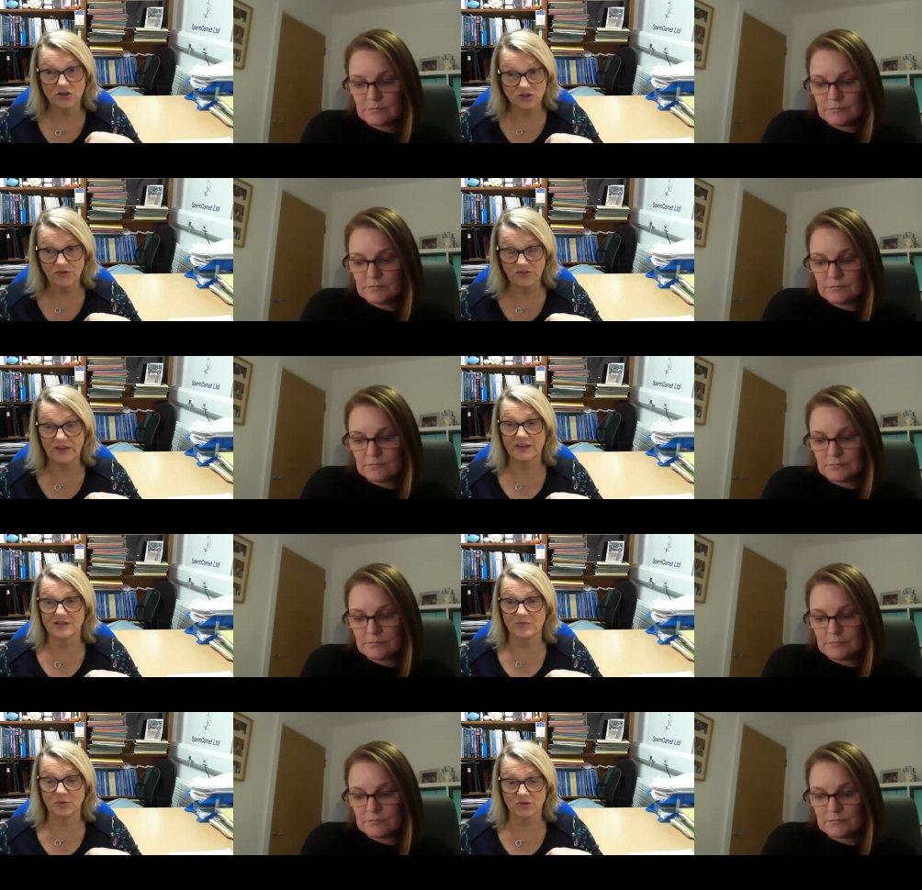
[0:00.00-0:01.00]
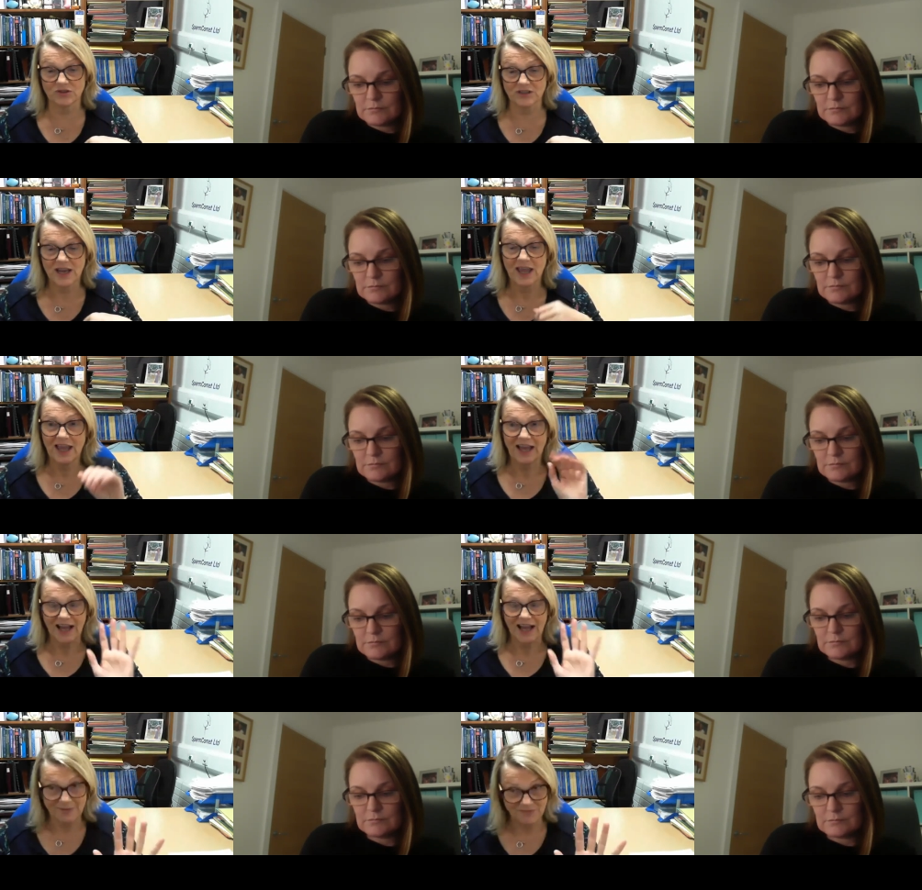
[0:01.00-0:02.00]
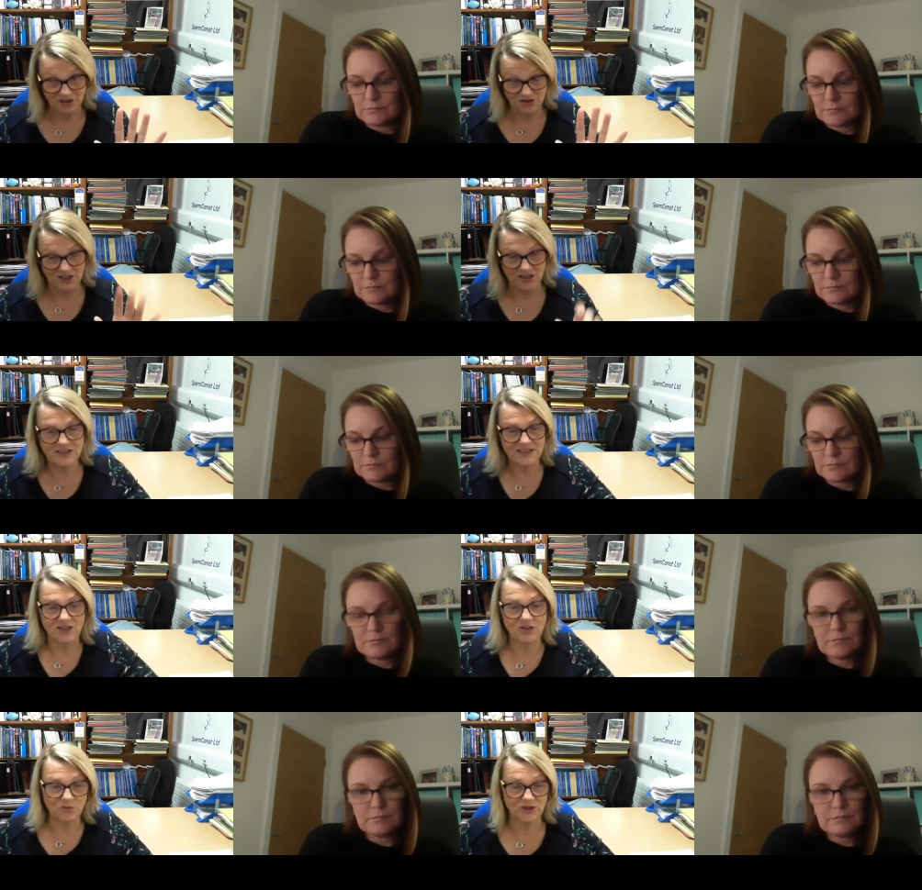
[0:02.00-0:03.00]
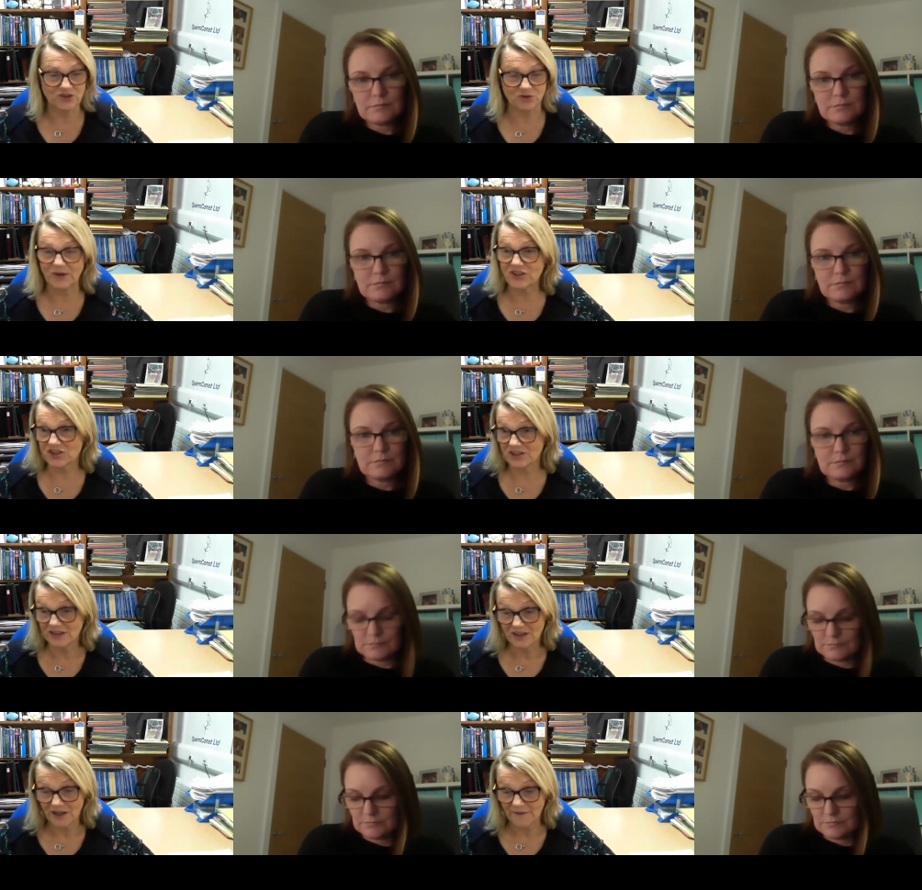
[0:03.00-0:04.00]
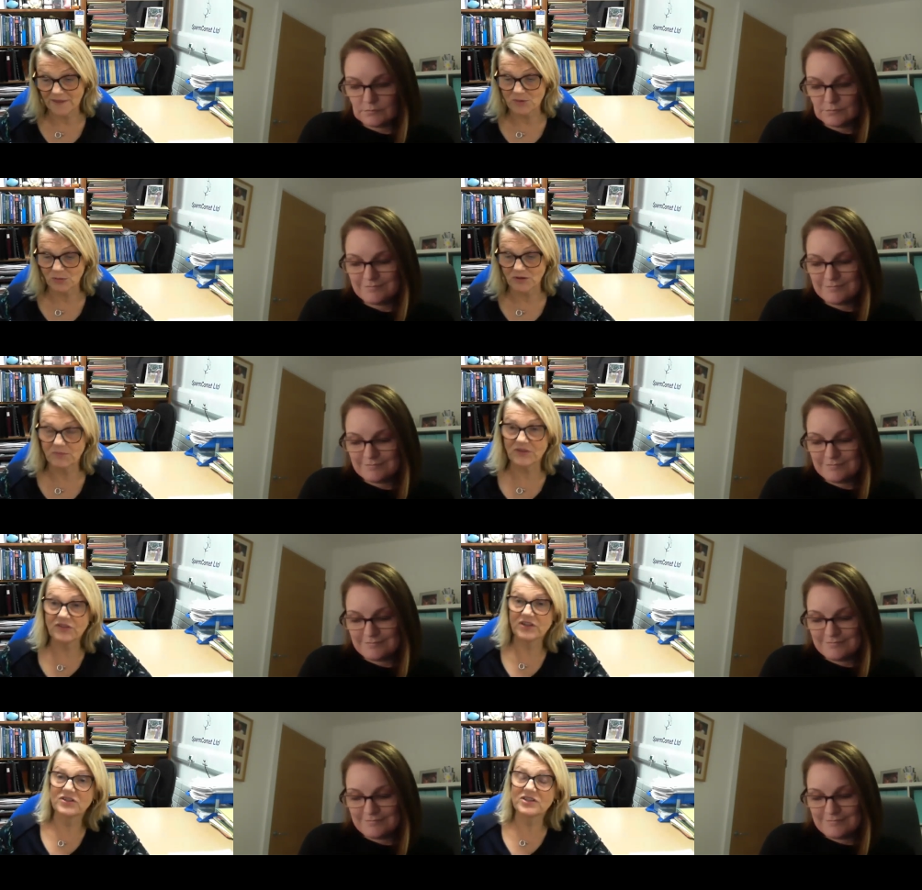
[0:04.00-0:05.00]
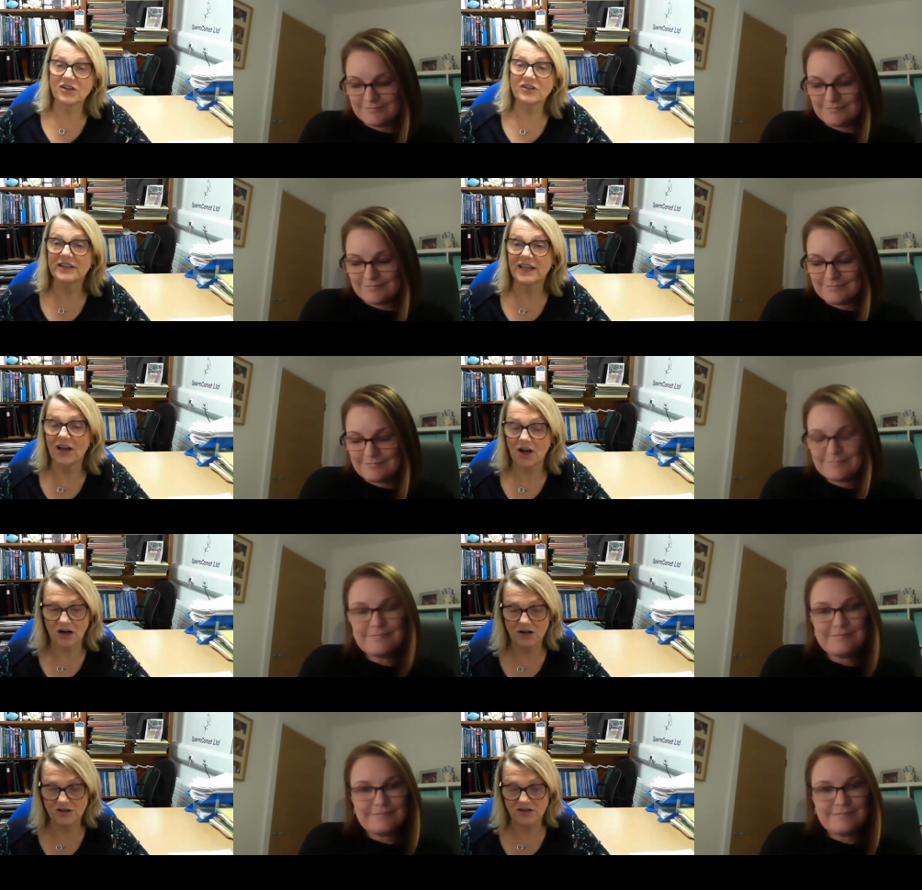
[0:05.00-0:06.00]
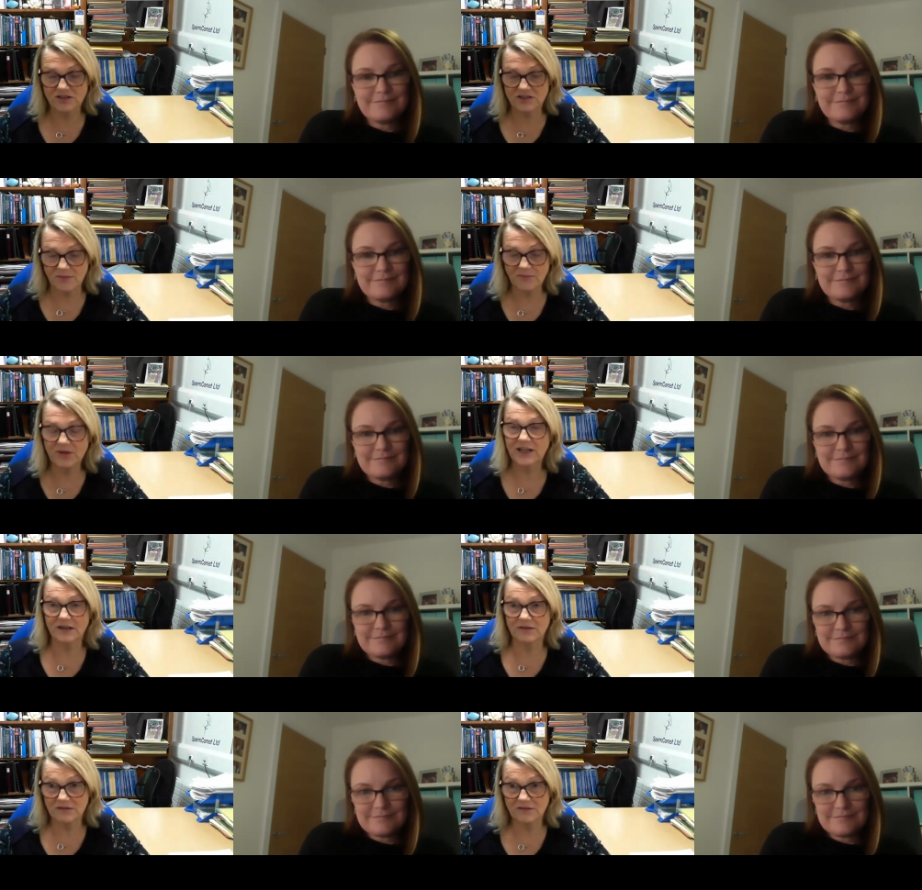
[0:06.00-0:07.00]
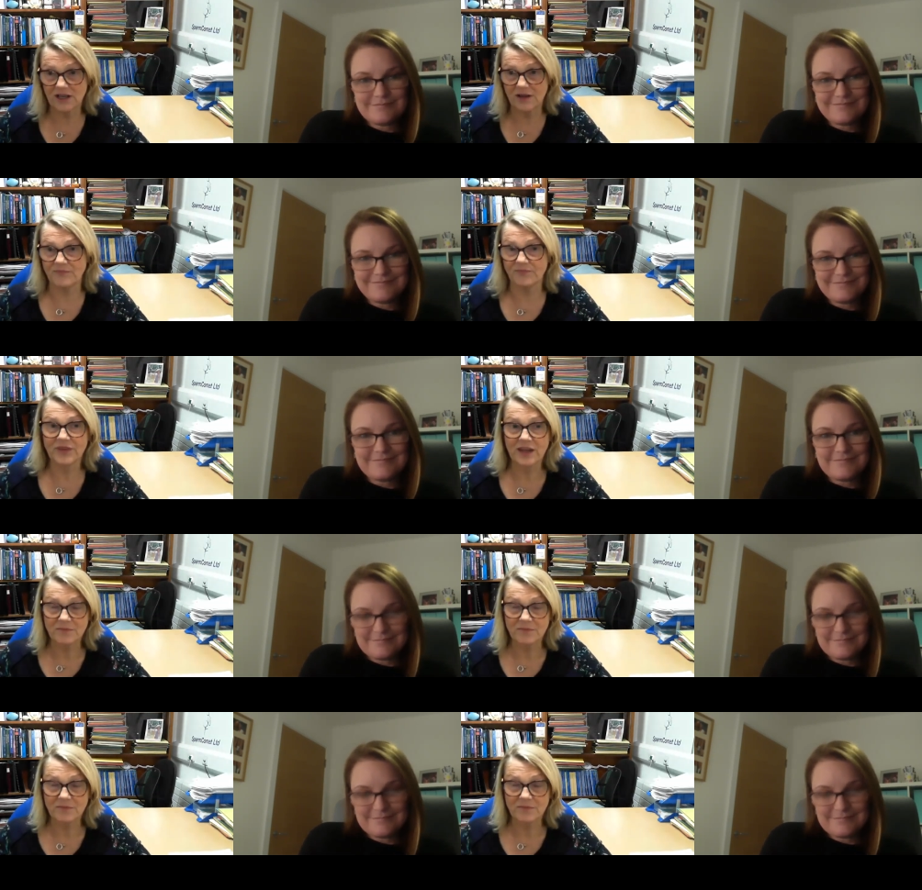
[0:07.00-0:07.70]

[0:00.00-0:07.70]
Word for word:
Speaker 1: who don't think it's important. I'm not allowed to tell you which are which at the moment, but there certainly are some um,